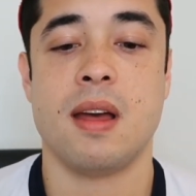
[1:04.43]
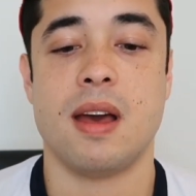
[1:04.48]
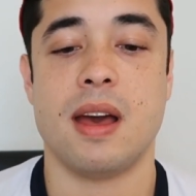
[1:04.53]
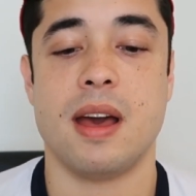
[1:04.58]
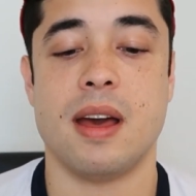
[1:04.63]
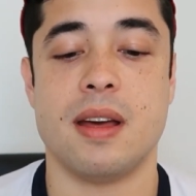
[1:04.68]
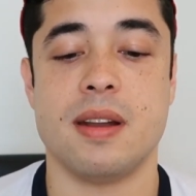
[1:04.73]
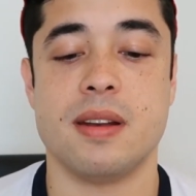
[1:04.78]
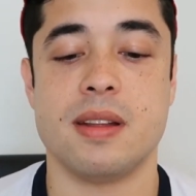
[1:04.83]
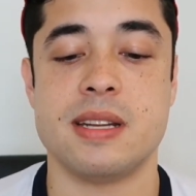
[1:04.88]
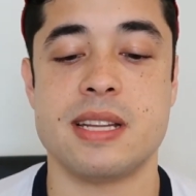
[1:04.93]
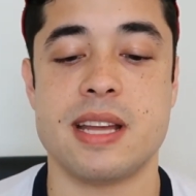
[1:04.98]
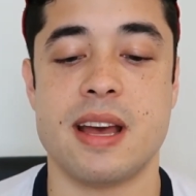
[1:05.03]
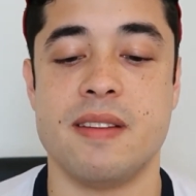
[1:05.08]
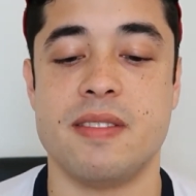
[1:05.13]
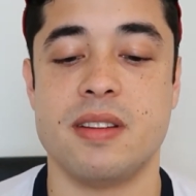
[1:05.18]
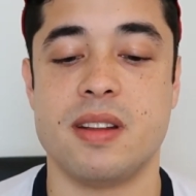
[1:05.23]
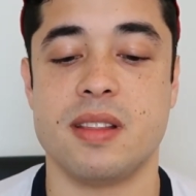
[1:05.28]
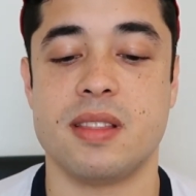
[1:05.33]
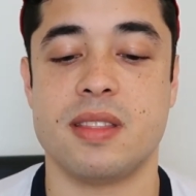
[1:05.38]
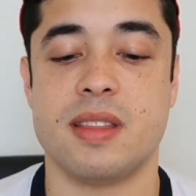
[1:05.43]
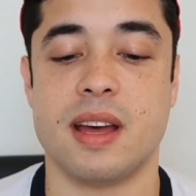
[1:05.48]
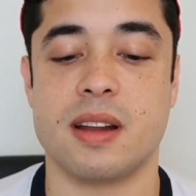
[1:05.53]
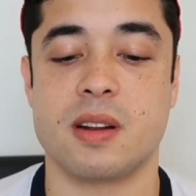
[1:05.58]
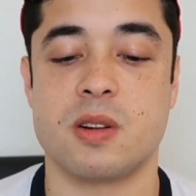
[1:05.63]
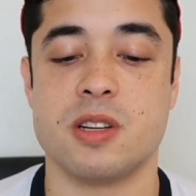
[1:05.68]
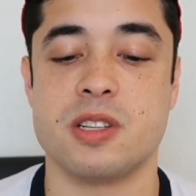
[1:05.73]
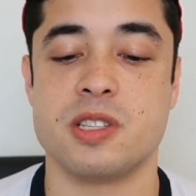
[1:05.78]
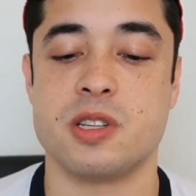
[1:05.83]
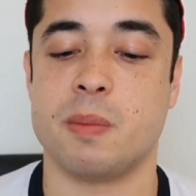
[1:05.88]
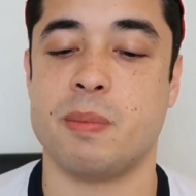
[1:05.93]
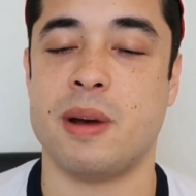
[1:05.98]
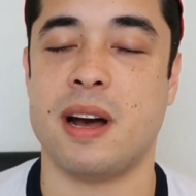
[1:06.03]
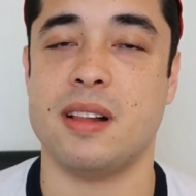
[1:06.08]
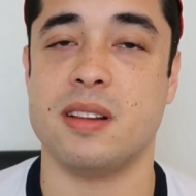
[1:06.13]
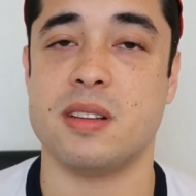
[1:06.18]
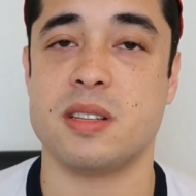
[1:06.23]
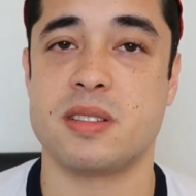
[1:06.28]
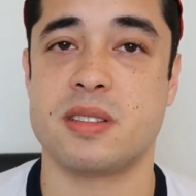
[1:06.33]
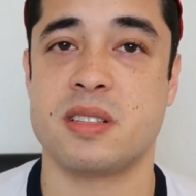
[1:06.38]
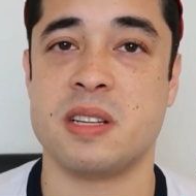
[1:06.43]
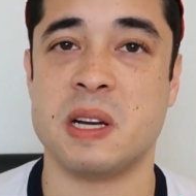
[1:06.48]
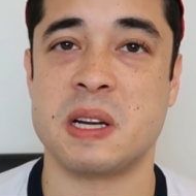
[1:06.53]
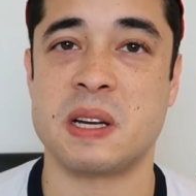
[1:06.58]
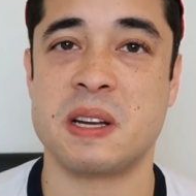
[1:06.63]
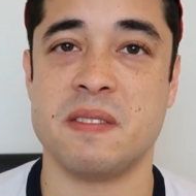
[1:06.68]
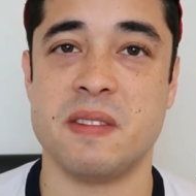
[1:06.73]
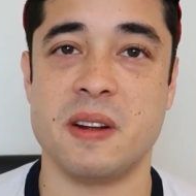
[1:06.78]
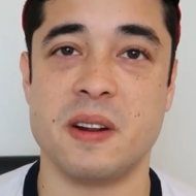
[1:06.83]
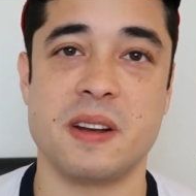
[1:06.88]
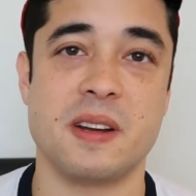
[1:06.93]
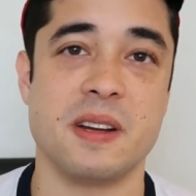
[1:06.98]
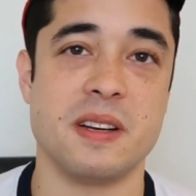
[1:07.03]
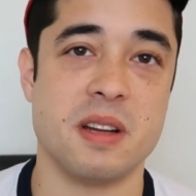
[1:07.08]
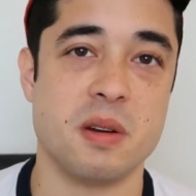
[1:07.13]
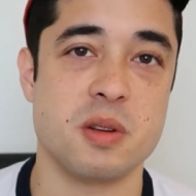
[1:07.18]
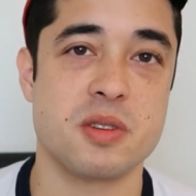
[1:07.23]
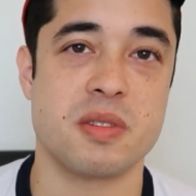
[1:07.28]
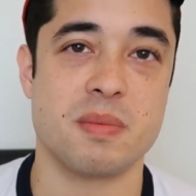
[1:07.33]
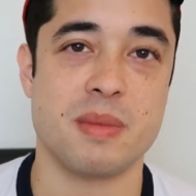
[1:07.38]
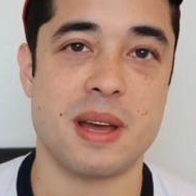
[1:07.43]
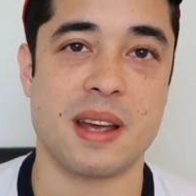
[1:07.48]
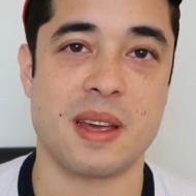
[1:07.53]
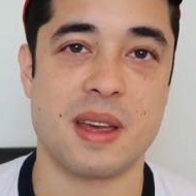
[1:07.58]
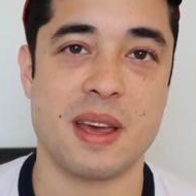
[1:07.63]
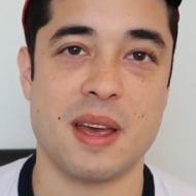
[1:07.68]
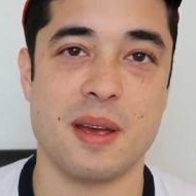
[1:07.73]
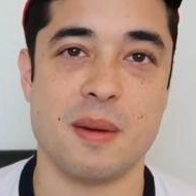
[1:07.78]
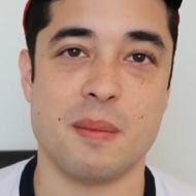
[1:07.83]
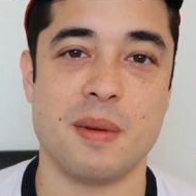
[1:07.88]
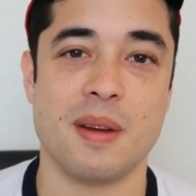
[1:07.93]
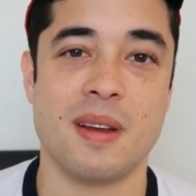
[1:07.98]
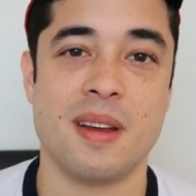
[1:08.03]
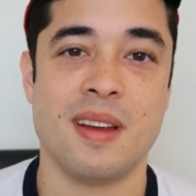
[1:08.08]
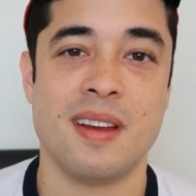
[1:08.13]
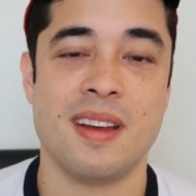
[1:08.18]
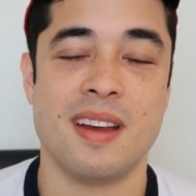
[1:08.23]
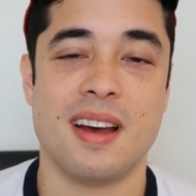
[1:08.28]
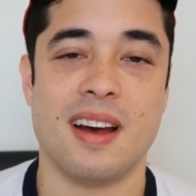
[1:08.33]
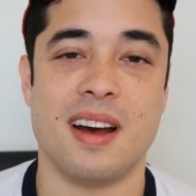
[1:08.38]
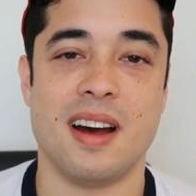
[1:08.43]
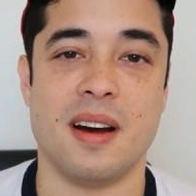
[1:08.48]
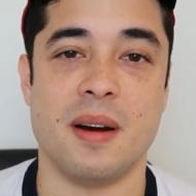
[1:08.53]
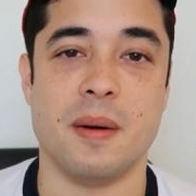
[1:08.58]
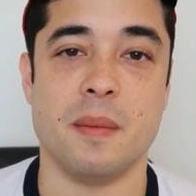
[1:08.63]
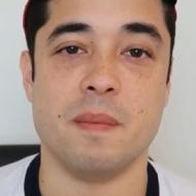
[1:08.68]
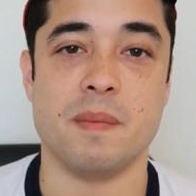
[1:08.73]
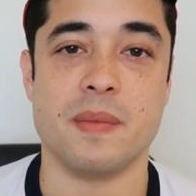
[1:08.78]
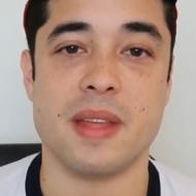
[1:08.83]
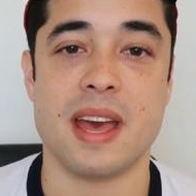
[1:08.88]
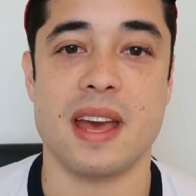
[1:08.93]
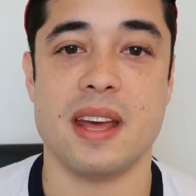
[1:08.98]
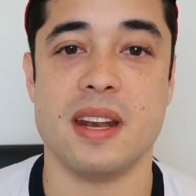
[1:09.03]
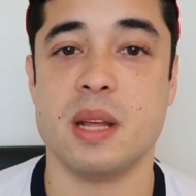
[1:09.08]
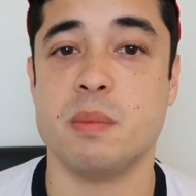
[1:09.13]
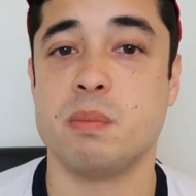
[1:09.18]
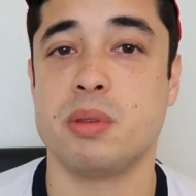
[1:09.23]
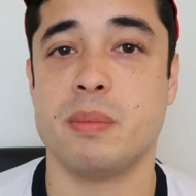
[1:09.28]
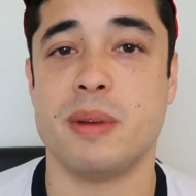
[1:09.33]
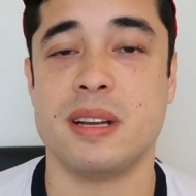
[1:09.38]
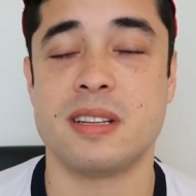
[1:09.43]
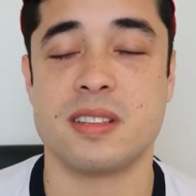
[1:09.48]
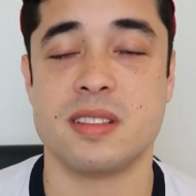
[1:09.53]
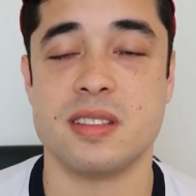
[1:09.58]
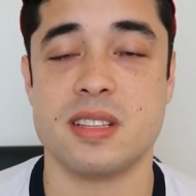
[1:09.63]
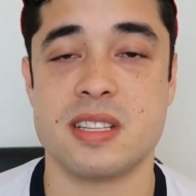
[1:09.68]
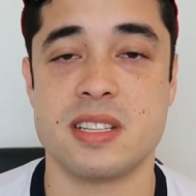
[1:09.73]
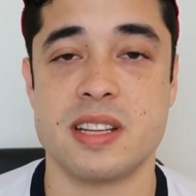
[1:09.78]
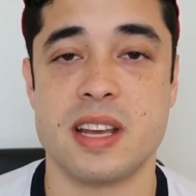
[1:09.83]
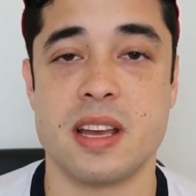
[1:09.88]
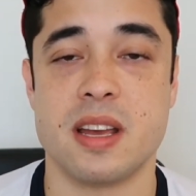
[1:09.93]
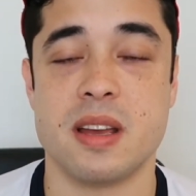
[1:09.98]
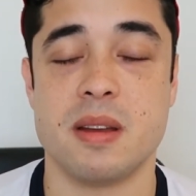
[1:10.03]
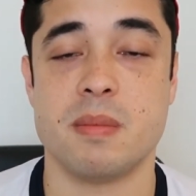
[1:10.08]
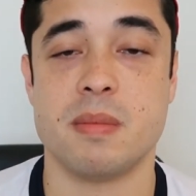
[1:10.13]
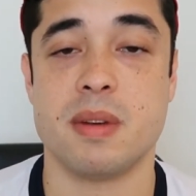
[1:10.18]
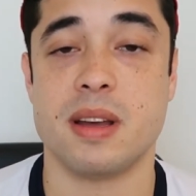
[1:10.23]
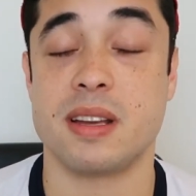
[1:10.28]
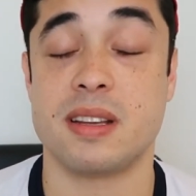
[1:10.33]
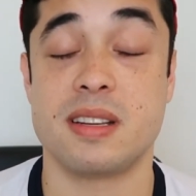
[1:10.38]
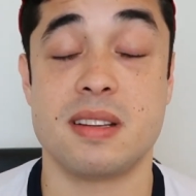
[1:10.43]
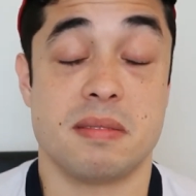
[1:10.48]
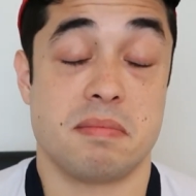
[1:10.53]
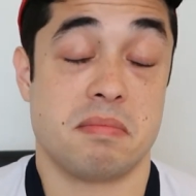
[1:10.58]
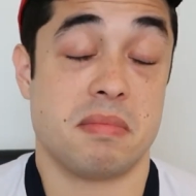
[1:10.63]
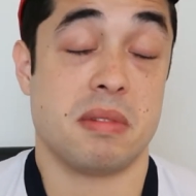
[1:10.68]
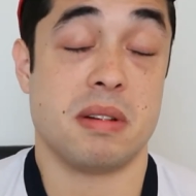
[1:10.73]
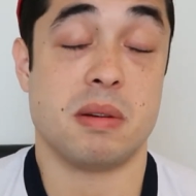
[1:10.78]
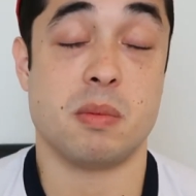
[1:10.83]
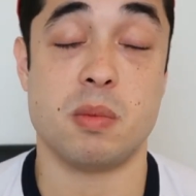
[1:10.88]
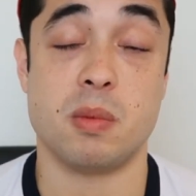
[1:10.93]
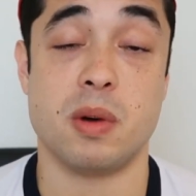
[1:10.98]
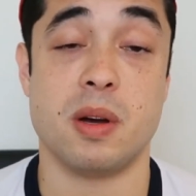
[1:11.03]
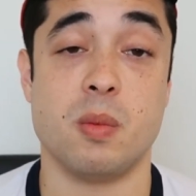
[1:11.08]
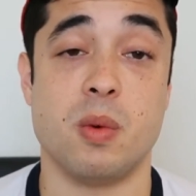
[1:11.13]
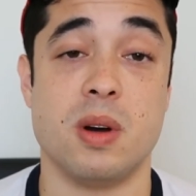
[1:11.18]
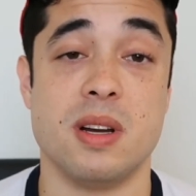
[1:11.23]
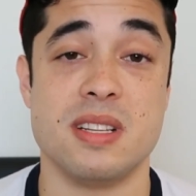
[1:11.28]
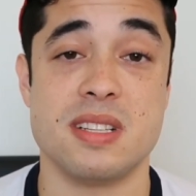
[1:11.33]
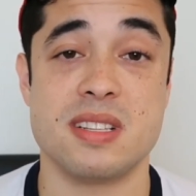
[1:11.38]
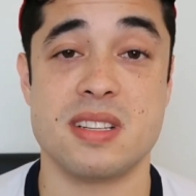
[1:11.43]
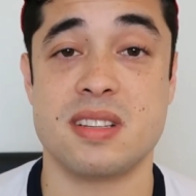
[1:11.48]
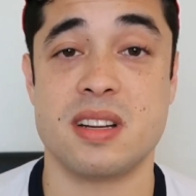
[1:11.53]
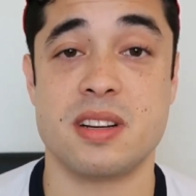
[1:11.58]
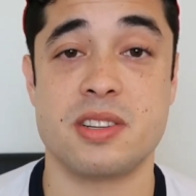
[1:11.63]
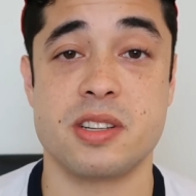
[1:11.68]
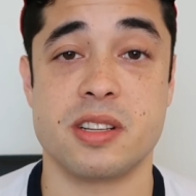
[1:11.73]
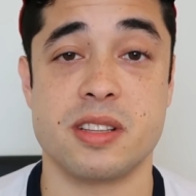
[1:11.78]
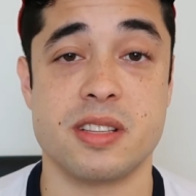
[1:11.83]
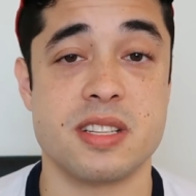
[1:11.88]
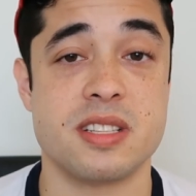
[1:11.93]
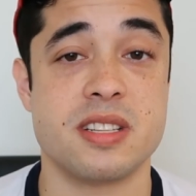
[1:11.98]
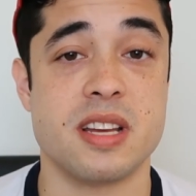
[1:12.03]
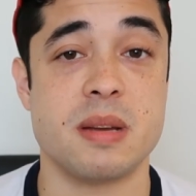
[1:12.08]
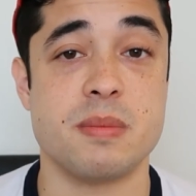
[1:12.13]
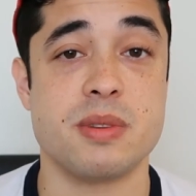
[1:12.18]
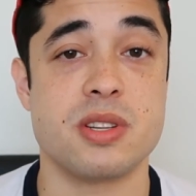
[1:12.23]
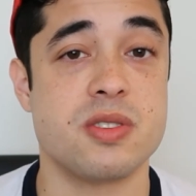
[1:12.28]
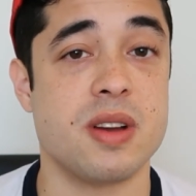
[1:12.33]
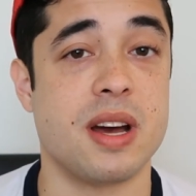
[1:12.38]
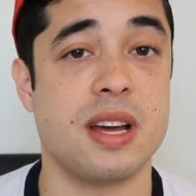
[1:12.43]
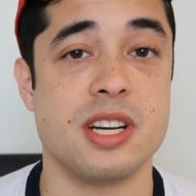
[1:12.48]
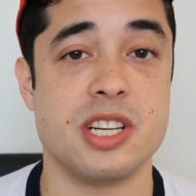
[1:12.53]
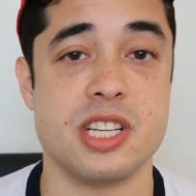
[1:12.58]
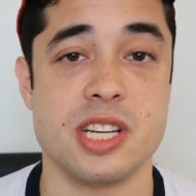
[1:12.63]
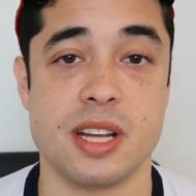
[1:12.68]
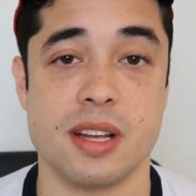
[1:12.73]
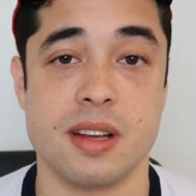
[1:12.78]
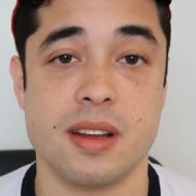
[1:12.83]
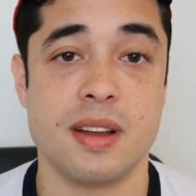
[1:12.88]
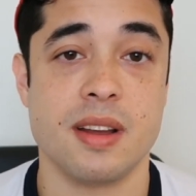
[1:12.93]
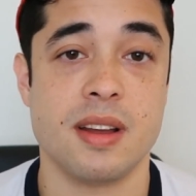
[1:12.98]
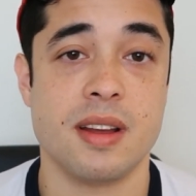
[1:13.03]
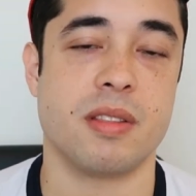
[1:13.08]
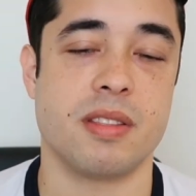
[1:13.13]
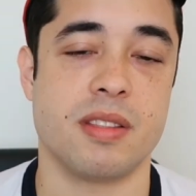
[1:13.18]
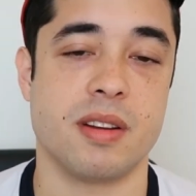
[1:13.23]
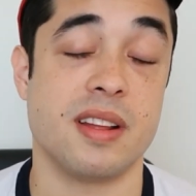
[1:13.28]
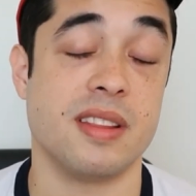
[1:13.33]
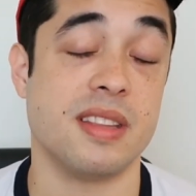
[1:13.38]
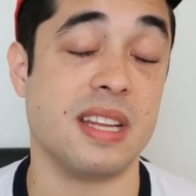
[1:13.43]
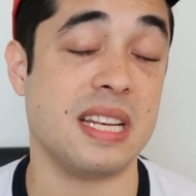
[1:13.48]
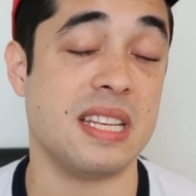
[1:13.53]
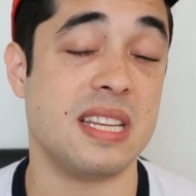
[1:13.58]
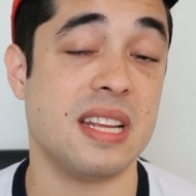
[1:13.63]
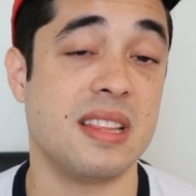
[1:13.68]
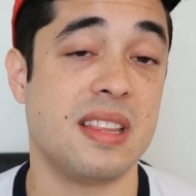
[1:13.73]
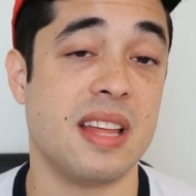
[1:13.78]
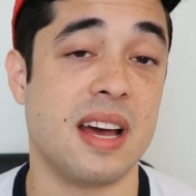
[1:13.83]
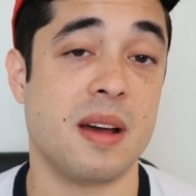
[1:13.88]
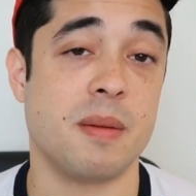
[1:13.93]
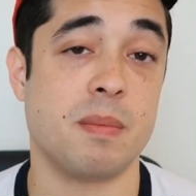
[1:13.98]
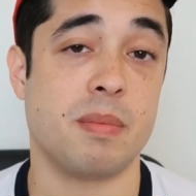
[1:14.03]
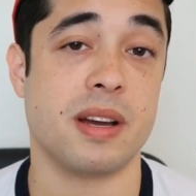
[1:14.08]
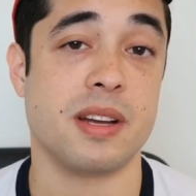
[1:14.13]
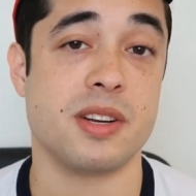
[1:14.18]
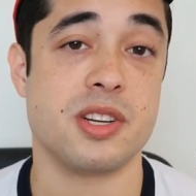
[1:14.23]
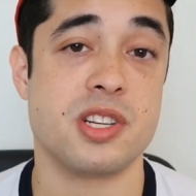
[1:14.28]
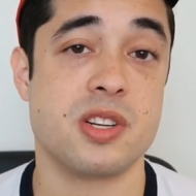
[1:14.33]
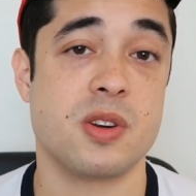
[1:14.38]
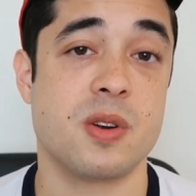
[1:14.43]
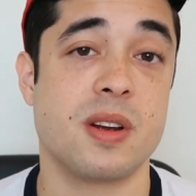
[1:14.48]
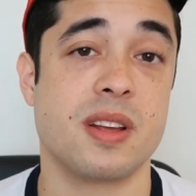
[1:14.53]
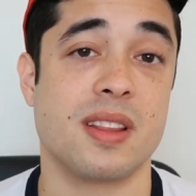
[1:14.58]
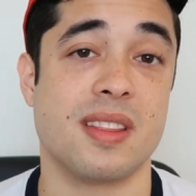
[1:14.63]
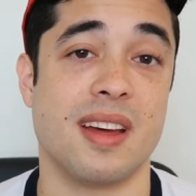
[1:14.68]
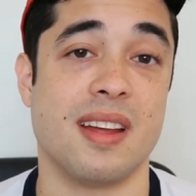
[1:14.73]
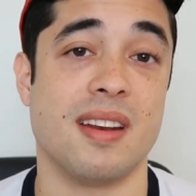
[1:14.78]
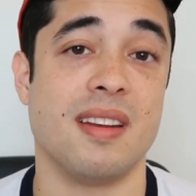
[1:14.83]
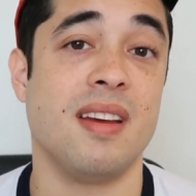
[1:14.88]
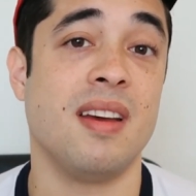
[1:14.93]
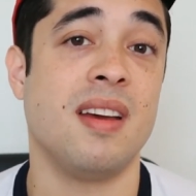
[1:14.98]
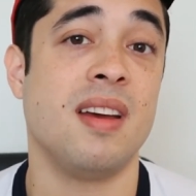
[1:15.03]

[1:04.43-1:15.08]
And it's evident that Crystal Palace took very good notes from that game and implemented the same, what was essentially the same strategy. And they did that by ensuring that